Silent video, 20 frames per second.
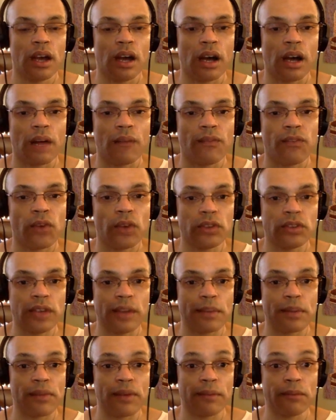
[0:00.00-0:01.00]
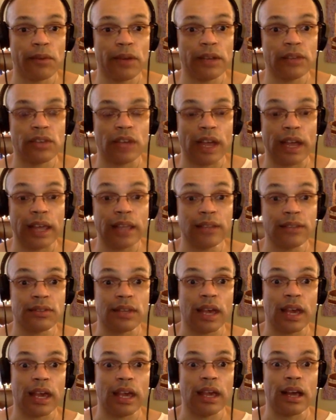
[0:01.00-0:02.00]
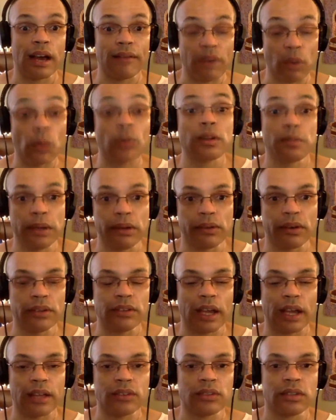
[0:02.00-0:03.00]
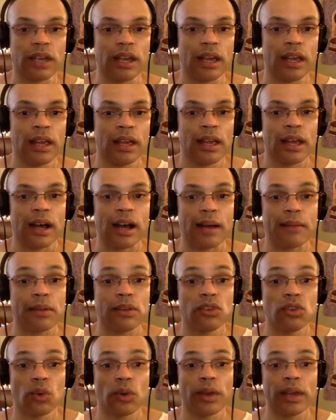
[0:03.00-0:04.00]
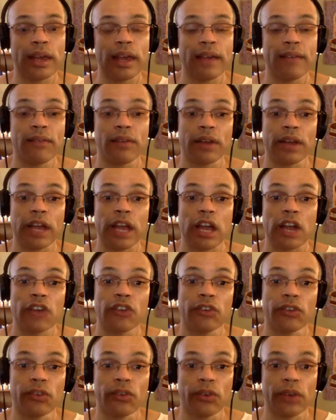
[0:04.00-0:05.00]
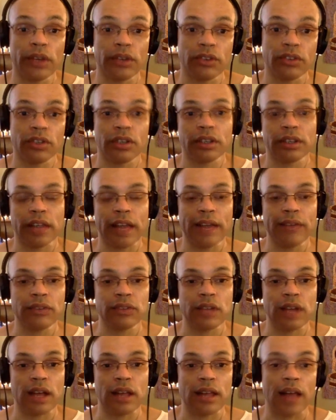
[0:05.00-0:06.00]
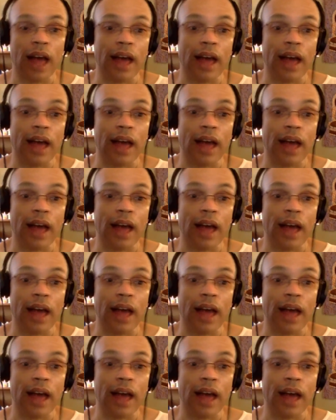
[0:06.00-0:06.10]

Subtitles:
For example, if I'm rich, I can say, if I want to be rich, I can say, I'm enjoying a very rich lifestyle.